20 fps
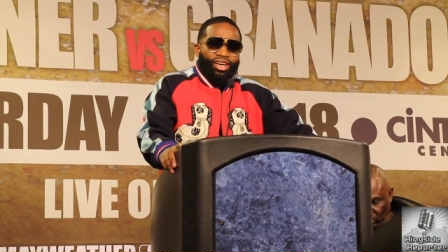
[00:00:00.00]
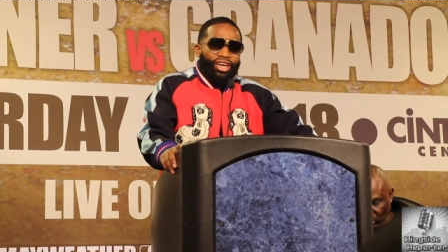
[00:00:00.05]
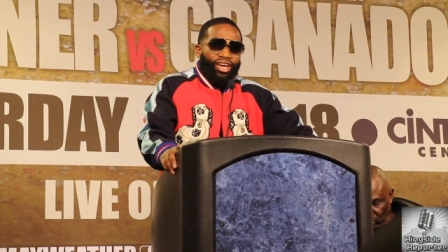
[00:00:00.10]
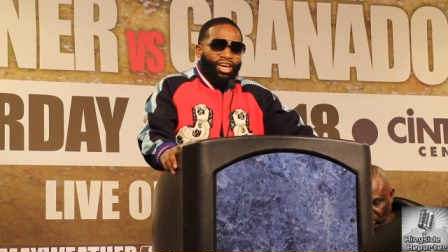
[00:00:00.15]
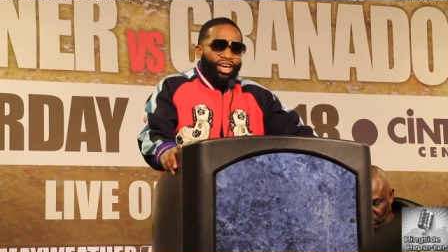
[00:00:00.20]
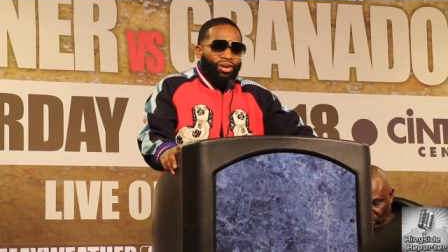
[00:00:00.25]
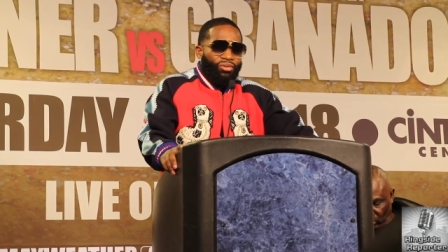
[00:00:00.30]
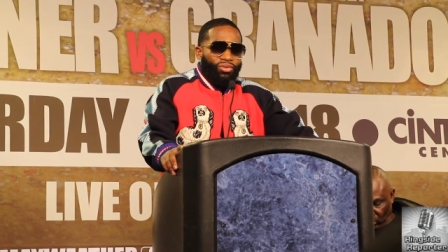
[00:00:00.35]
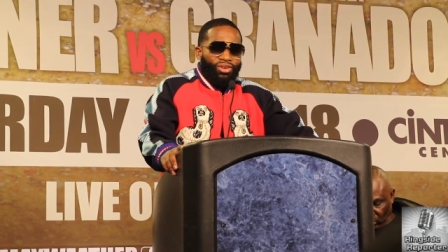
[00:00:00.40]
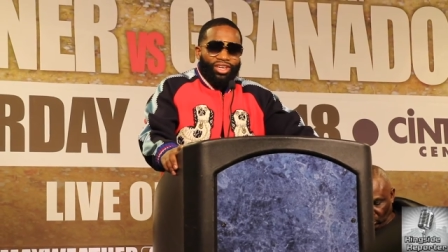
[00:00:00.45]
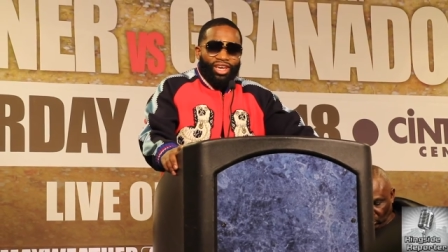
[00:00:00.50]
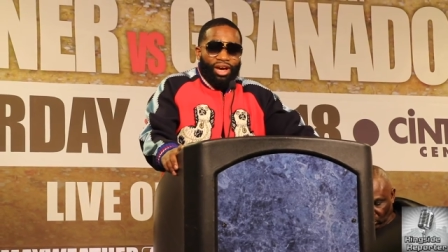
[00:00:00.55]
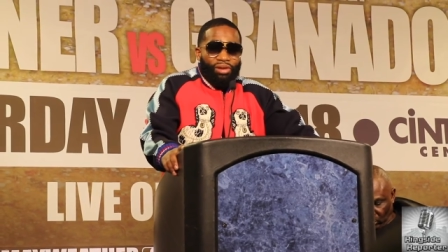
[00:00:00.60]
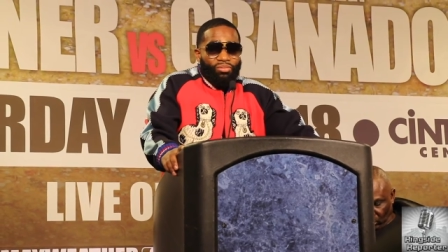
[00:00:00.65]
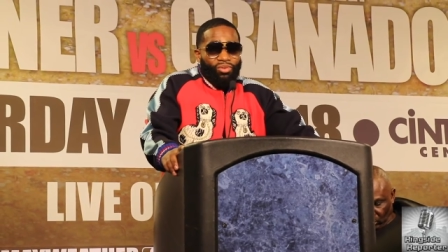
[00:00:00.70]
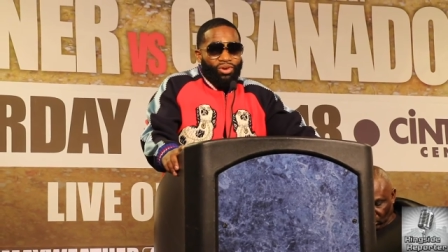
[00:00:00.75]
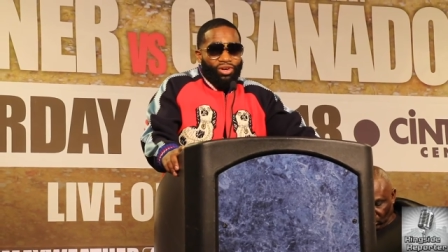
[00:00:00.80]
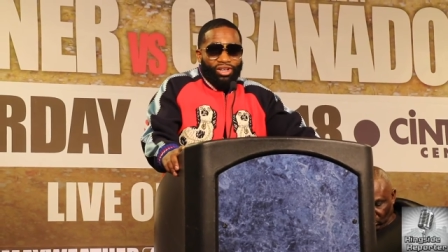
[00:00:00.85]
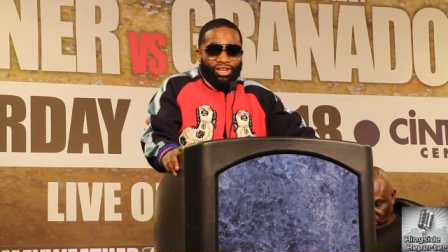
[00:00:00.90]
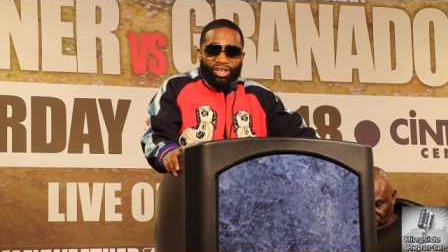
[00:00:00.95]
and we got
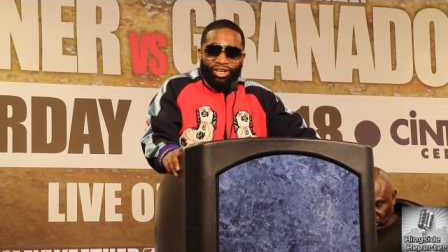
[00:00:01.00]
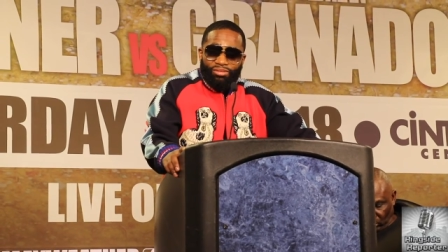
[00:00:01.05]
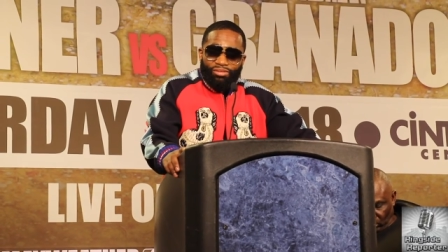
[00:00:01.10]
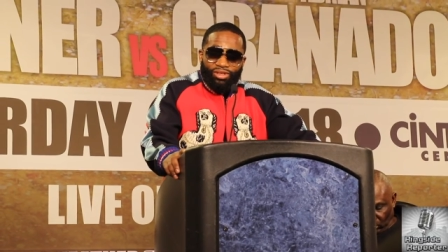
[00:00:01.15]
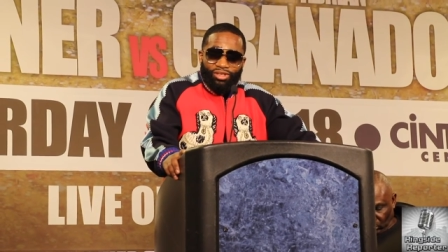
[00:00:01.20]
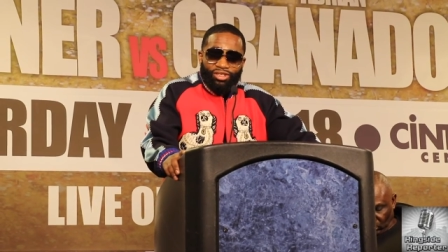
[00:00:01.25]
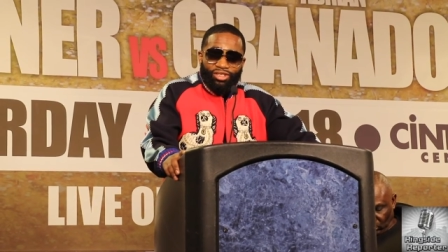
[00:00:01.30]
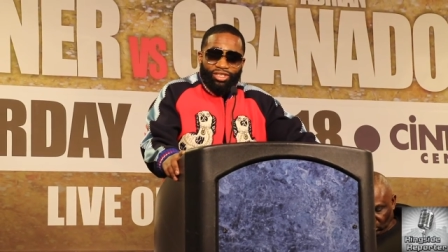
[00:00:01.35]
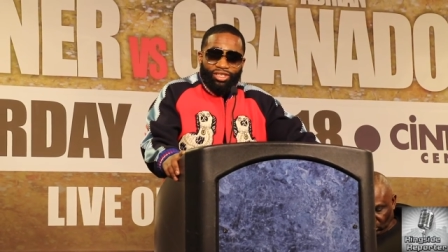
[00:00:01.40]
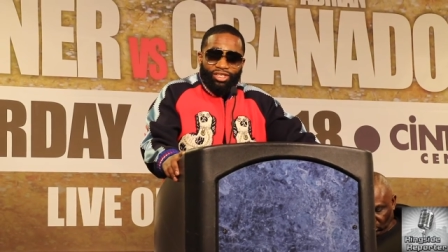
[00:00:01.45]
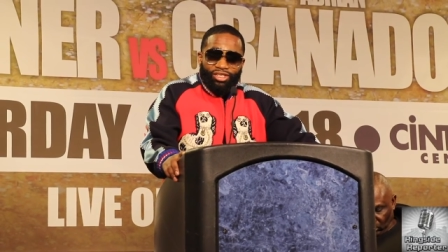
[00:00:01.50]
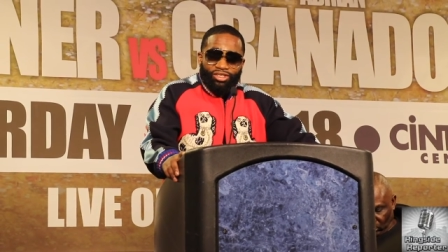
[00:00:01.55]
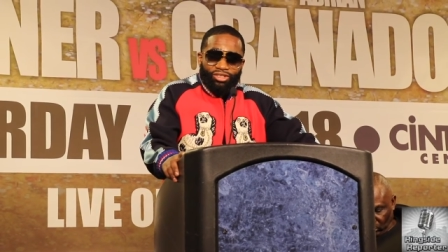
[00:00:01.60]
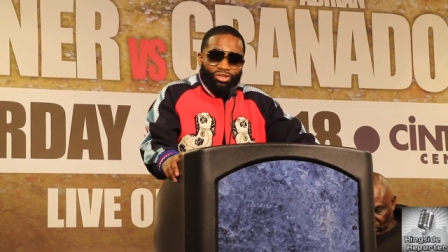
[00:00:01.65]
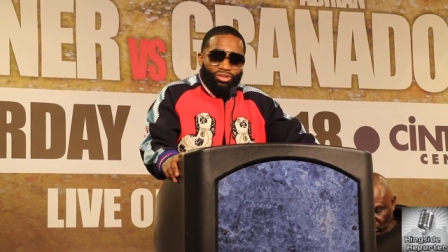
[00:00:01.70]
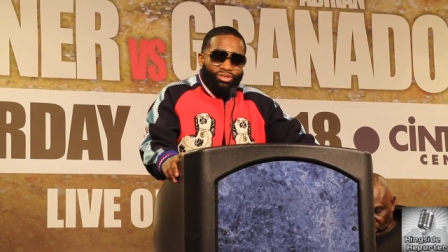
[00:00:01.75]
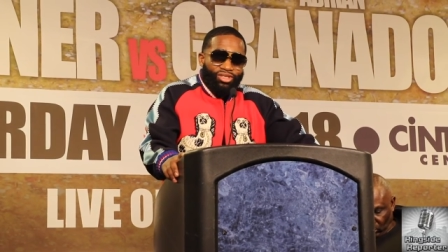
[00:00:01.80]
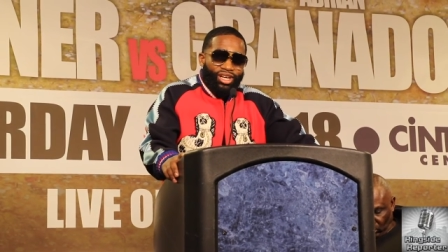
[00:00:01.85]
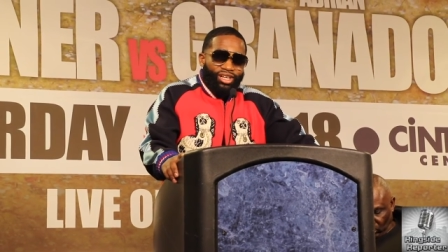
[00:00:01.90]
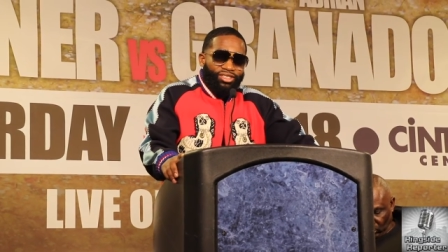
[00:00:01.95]
more to come in,
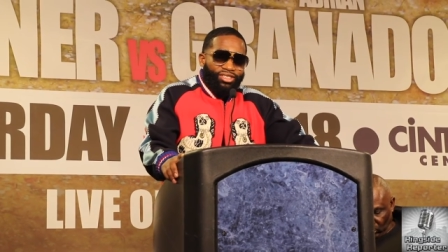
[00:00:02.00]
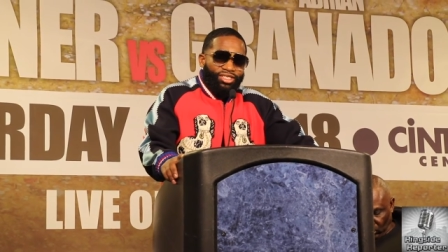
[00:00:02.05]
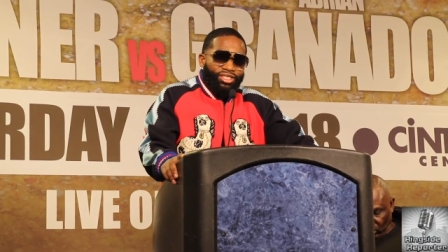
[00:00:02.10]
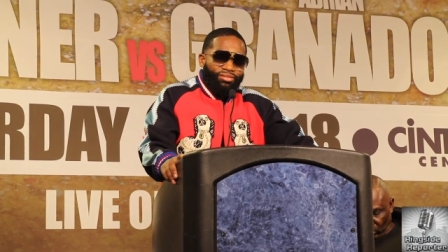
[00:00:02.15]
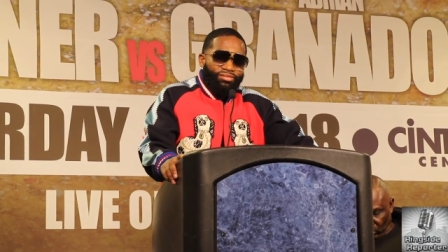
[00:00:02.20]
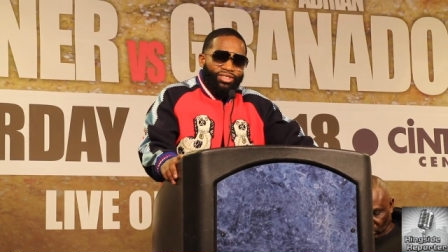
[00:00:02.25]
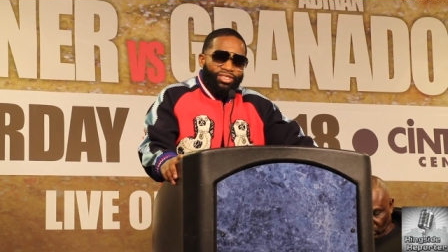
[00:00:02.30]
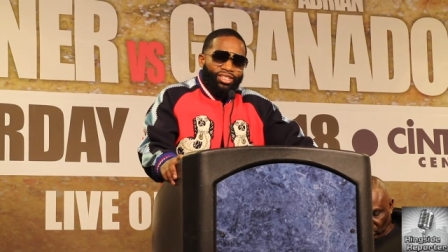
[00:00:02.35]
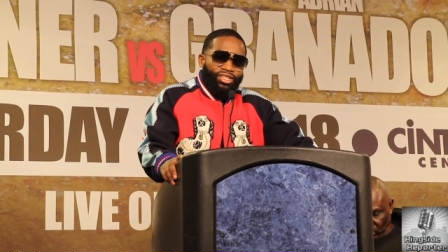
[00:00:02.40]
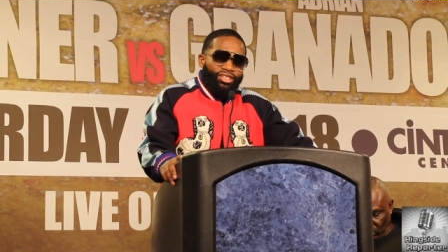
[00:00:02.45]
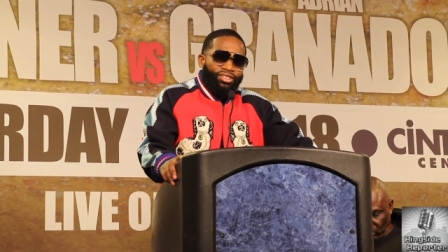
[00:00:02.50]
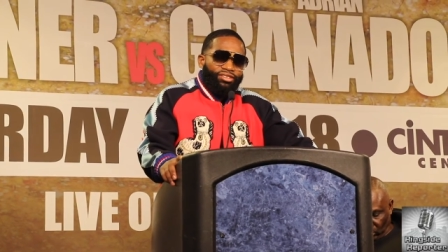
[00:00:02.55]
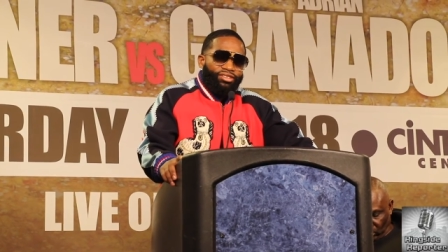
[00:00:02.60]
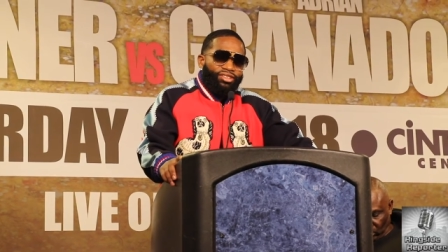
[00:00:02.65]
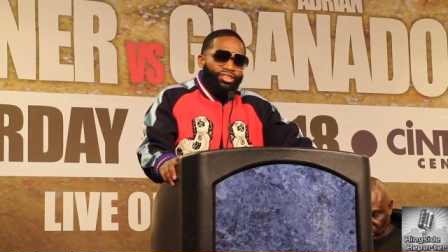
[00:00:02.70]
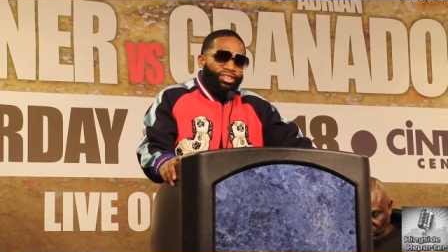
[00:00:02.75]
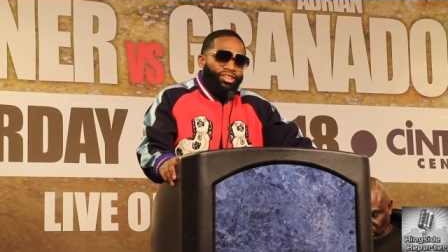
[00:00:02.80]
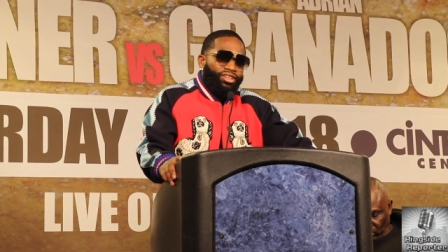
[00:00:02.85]
2017.